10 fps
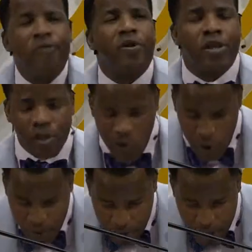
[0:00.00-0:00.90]
for
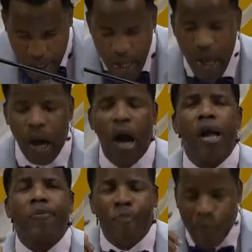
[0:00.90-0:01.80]
sober
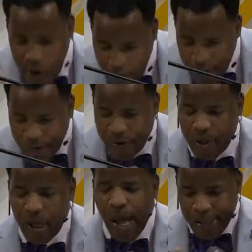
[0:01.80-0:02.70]
and
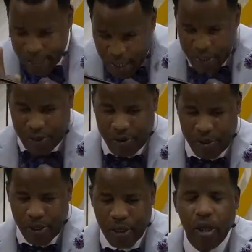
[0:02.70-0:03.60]
prayerful attention.